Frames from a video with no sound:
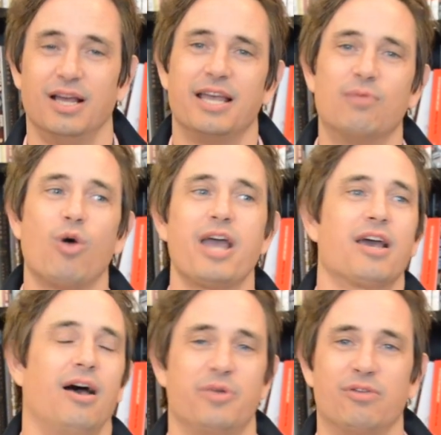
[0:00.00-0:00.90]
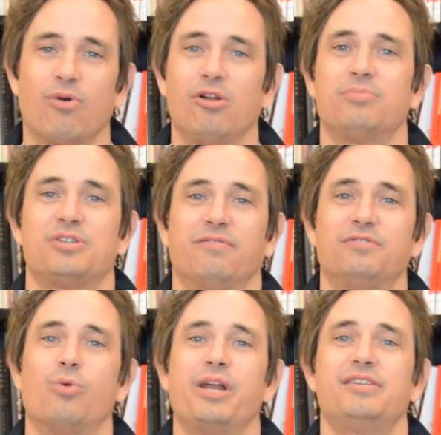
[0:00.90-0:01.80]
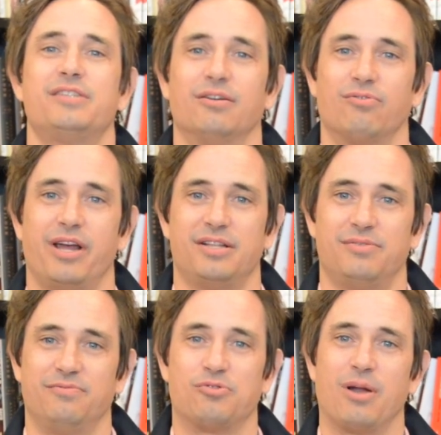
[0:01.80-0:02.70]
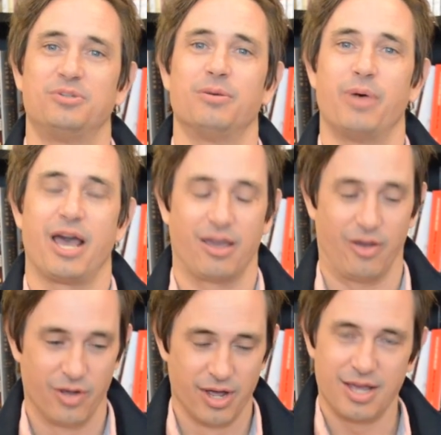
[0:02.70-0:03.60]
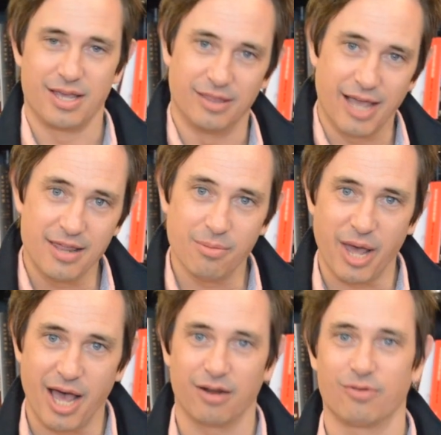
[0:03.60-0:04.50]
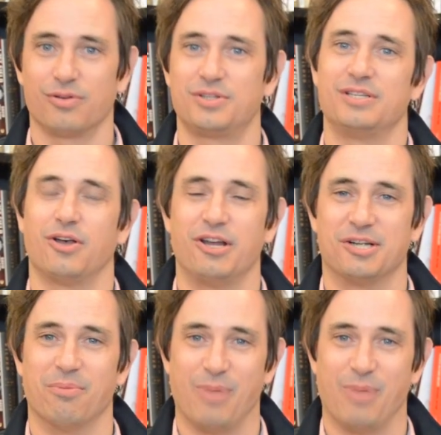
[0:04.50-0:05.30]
He'd wake up, he'd roll himself 20 cigarettes of drum tobacco, he'd lay them out across his high jump